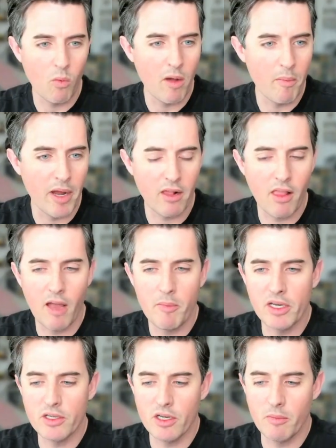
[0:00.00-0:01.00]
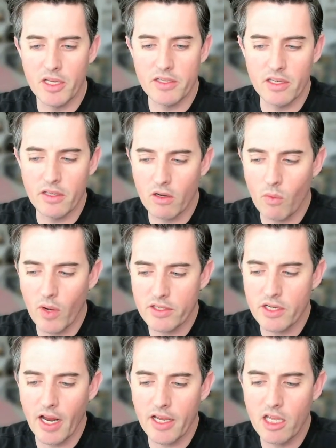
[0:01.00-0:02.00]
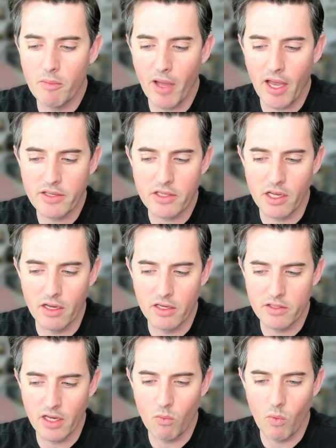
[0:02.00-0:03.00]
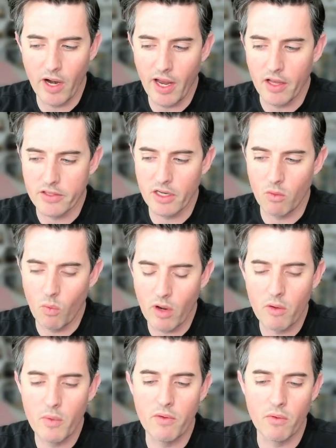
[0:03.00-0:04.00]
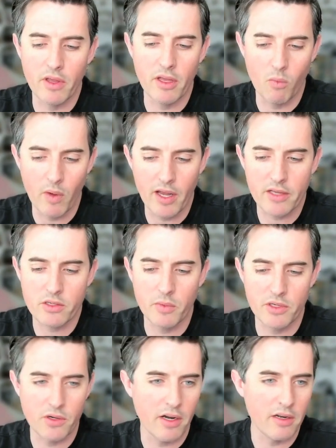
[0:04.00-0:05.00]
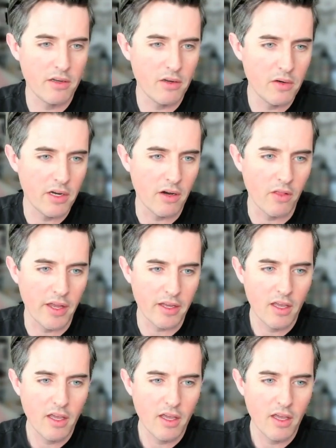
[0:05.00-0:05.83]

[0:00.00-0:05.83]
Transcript: what my climbing gym is, the question I keep asking is like, what else? Like, what else are we trying to do here? Like,